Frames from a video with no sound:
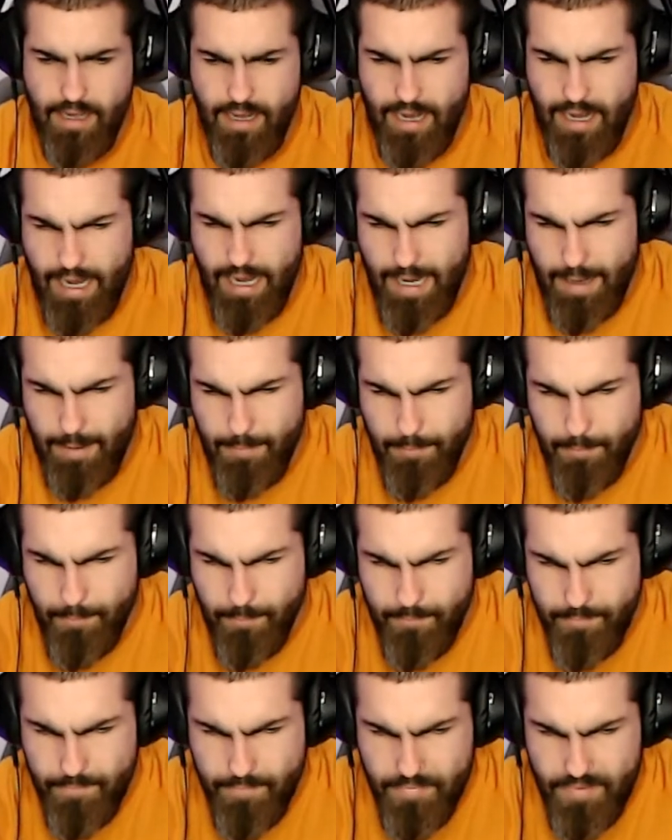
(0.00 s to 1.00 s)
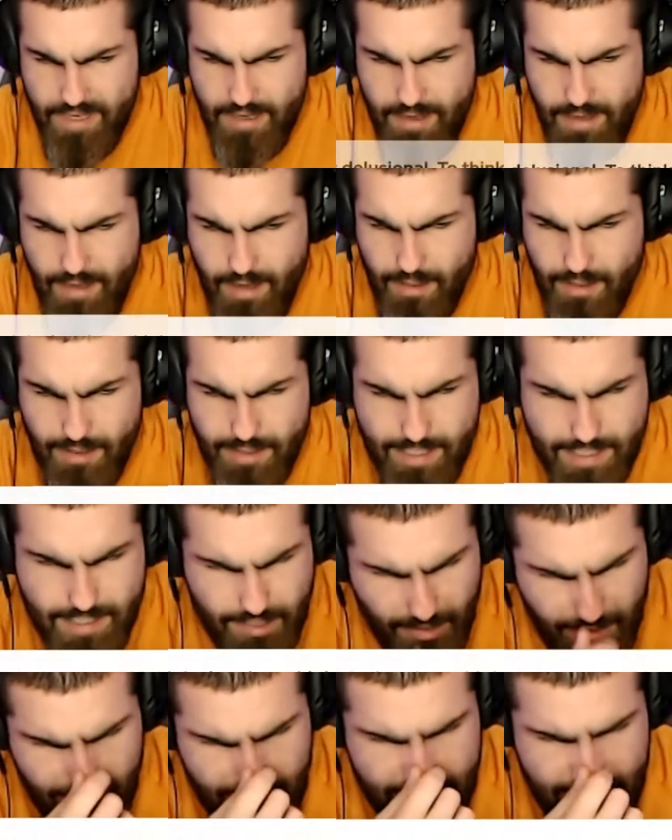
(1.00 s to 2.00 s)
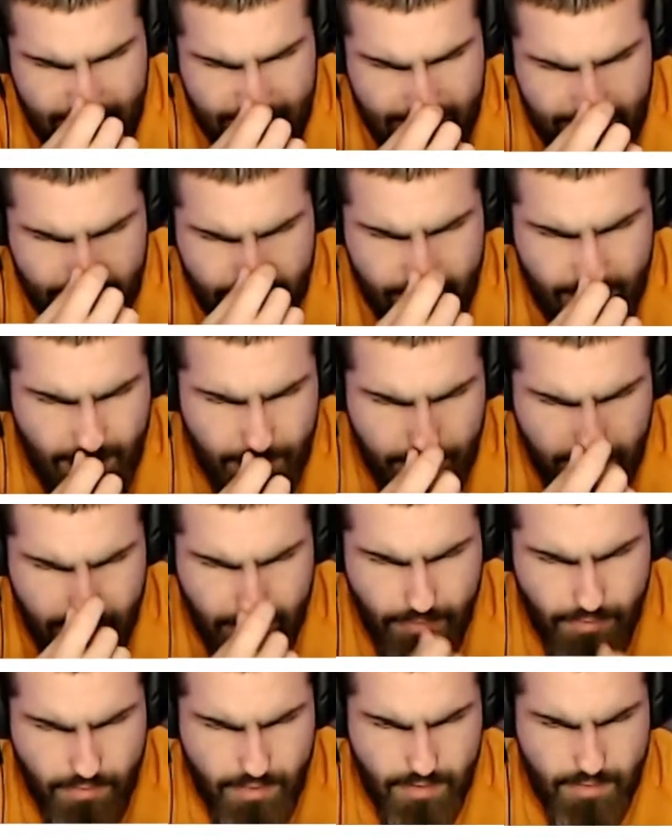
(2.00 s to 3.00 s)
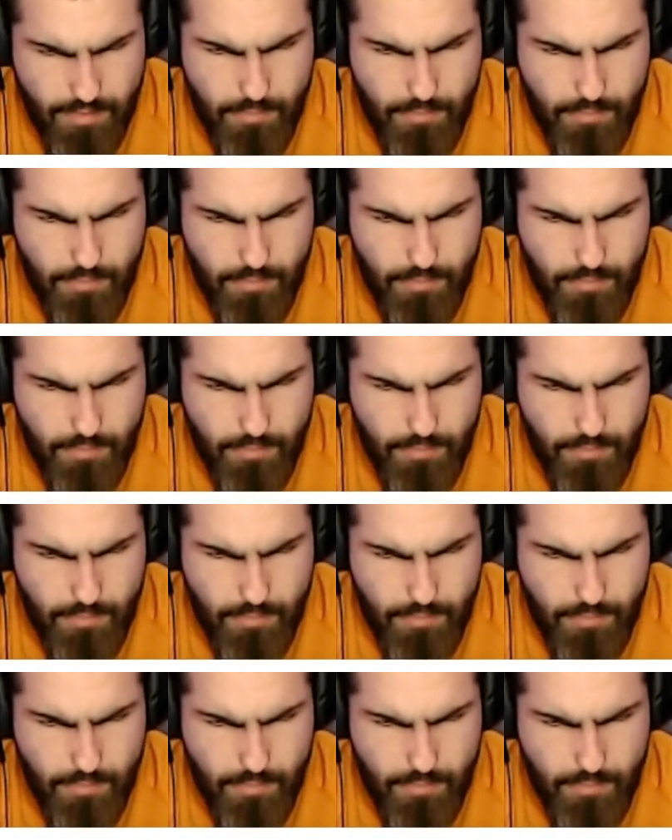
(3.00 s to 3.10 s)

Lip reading: A lot of talk in here about